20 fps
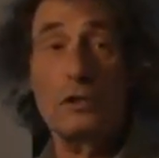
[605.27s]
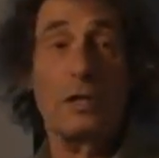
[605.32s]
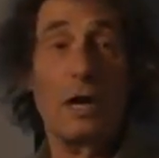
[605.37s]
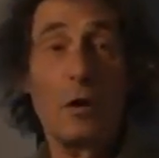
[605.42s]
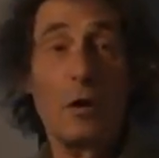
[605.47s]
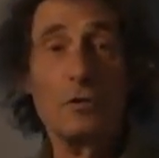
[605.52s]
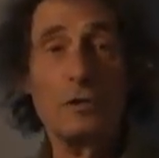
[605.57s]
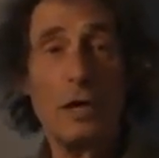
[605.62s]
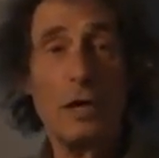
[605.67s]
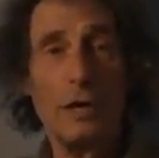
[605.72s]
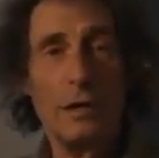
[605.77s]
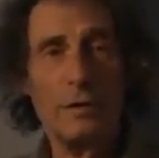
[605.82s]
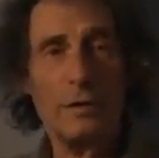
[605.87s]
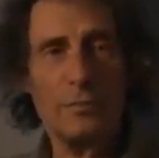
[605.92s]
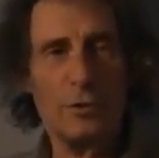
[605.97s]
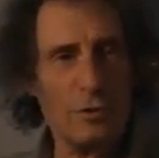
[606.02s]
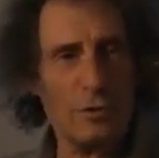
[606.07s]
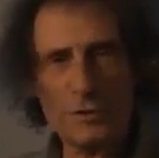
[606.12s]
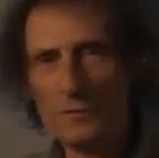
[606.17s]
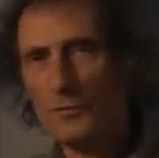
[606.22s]
what cows
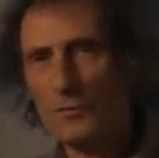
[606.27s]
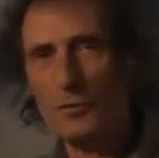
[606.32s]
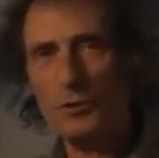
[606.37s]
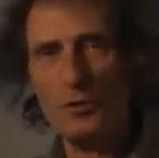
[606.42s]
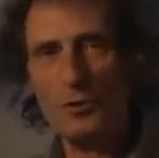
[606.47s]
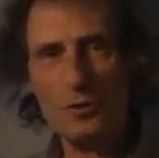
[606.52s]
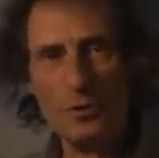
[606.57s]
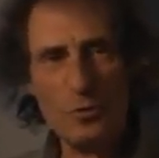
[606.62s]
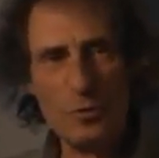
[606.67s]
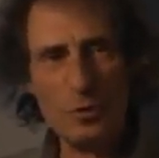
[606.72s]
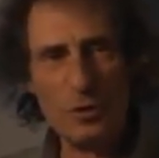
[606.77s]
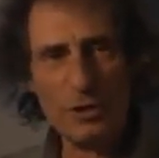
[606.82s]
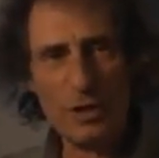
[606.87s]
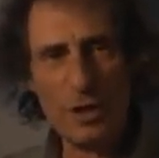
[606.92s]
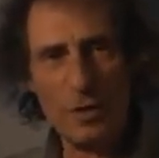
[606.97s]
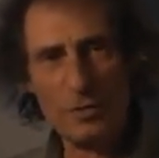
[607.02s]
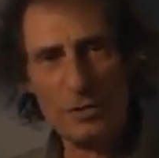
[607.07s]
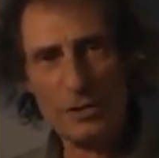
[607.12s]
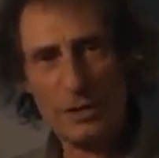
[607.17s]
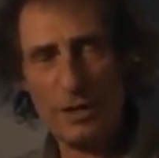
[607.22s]
are, because if you don't know what
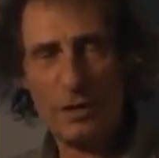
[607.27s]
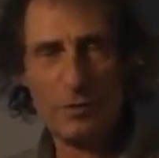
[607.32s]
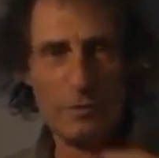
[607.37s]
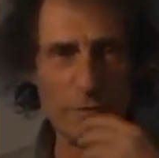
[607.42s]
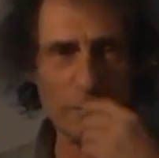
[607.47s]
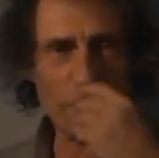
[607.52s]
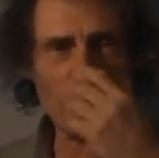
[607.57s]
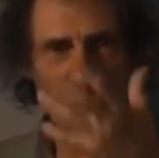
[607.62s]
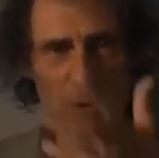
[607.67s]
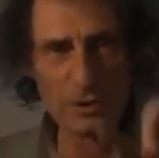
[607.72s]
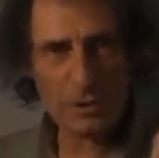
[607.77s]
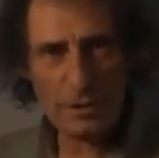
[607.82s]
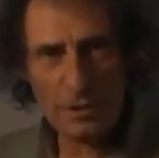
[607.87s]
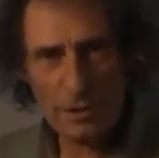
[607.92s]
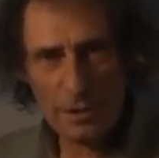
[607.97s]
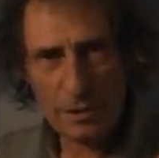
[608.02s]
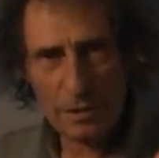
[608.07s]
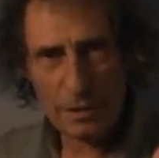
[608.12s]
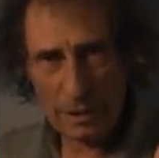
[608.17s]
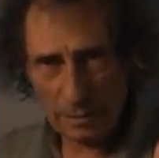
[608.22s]
cows are, of course,
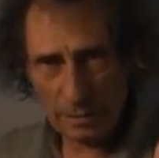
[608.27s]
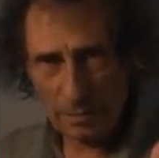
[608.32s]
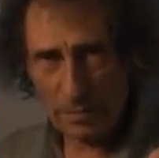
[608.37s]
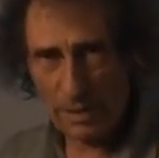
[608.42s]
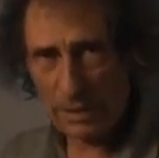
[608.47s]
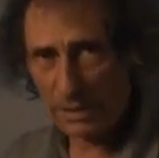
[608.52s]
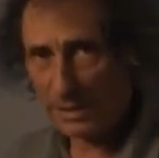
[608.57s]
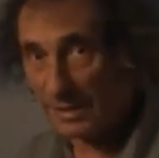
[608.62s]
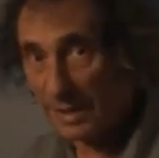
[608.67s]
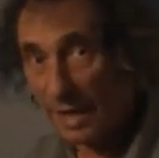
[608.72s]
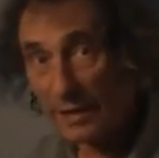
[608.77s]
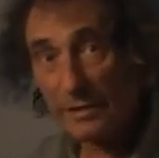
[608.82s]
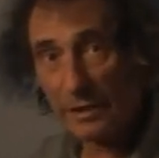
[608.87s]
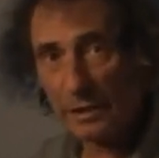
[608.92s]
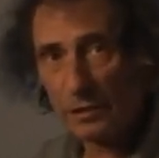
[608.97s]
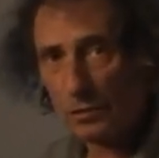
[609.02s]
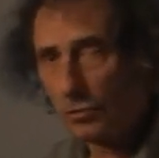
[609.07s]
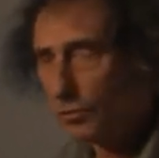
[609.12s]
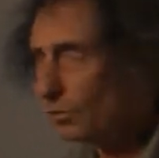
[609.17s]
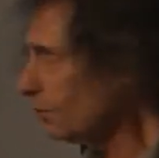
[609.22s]
it means
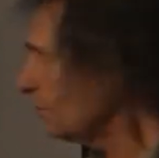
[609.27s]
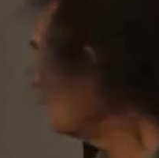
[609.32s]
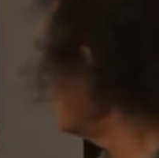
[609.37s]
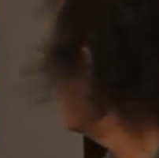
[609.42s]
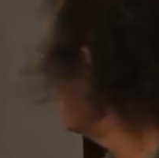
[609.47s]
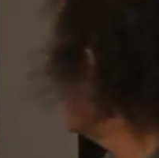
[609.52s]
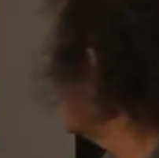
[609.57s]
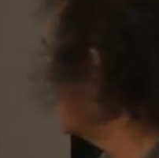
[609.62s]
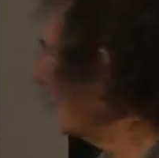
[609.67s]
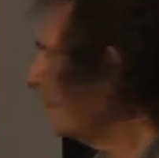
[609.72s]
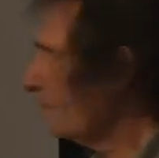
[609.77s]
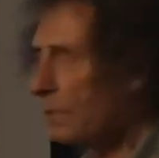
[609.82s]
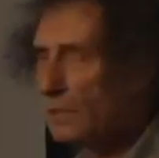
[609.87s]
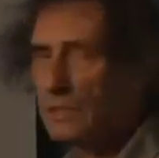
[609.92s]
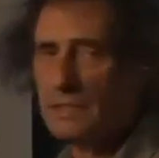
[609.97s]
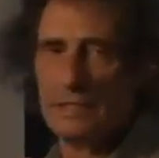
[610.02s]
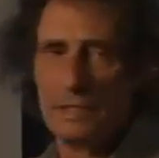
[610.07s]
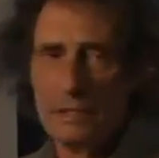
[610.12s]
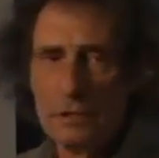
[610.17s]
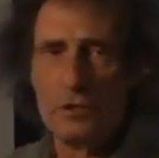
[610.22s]
nothing to you.
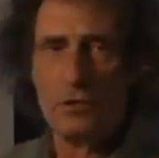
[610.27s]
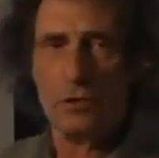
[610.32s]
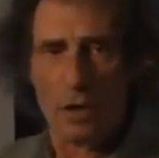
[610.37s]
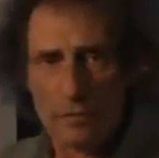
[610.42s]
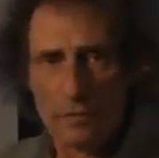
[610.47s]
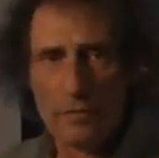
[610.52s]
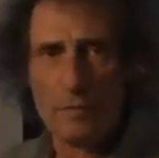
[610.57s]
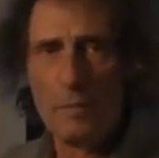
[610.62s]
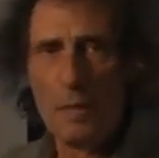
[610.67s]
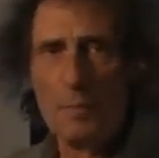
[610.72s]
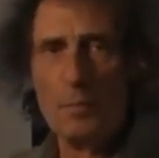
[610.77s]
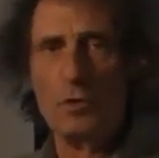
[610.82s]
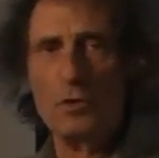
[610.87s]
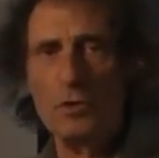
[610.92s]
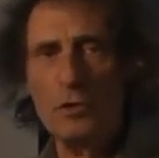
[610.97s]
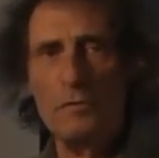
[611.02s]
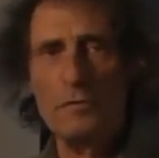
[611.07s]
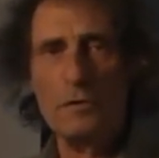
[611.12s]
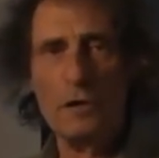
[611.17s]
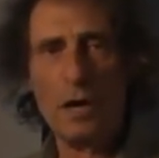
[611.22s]
But since you have a
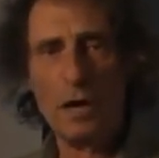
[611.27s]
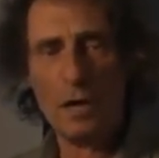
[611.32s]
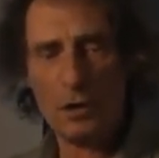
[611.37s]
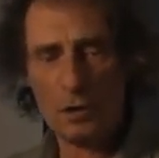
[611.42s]
memory of